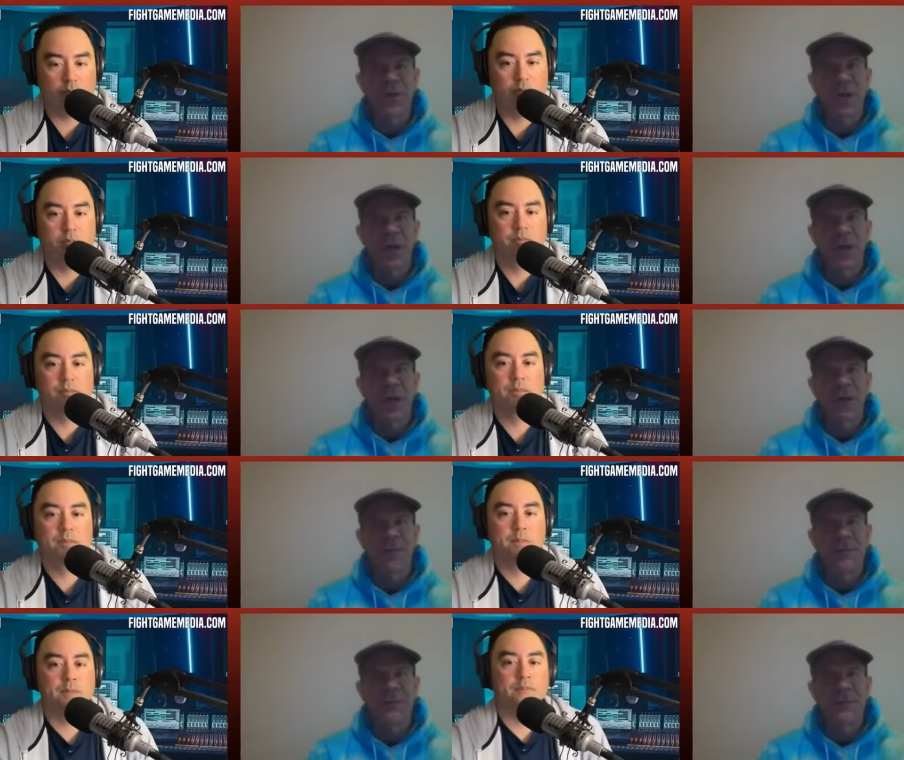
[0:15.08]
Speaker 1: They
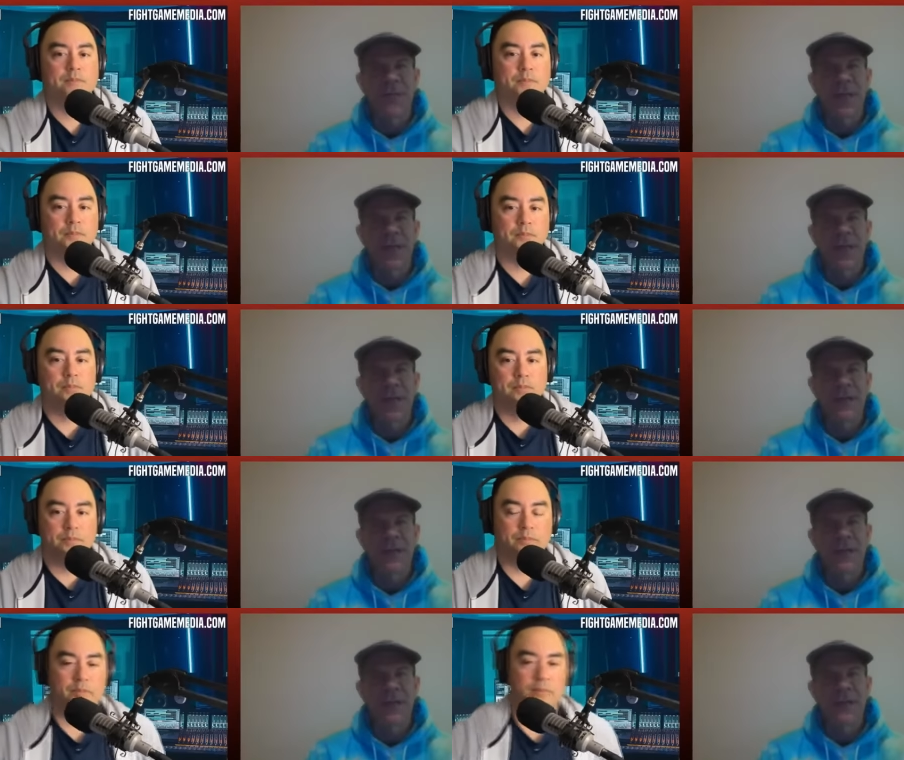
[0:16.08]
did a
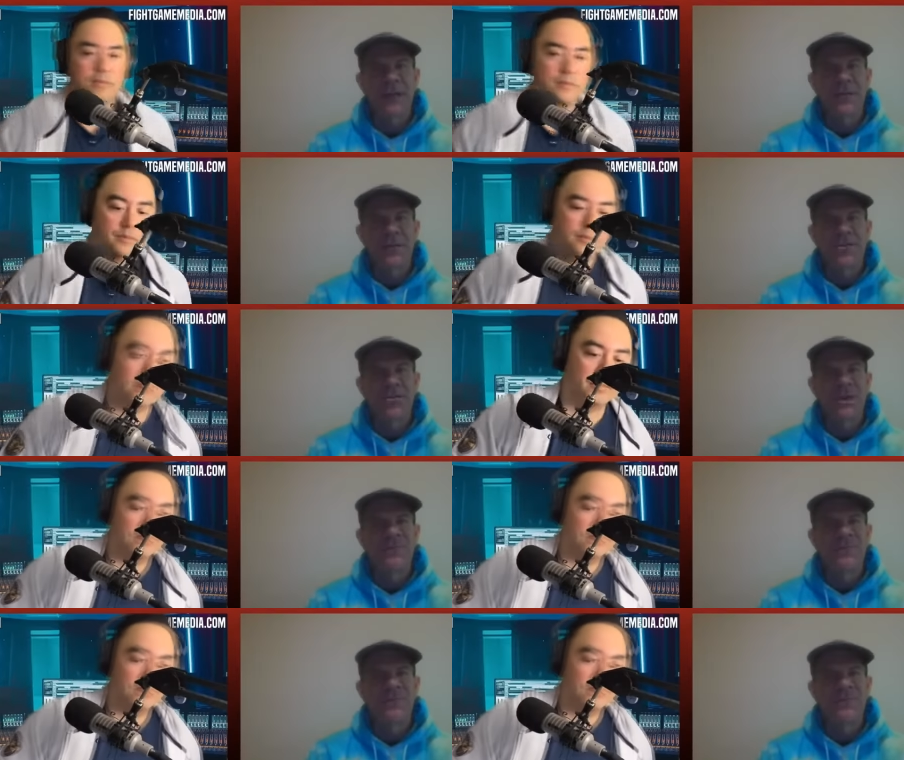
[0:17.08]
street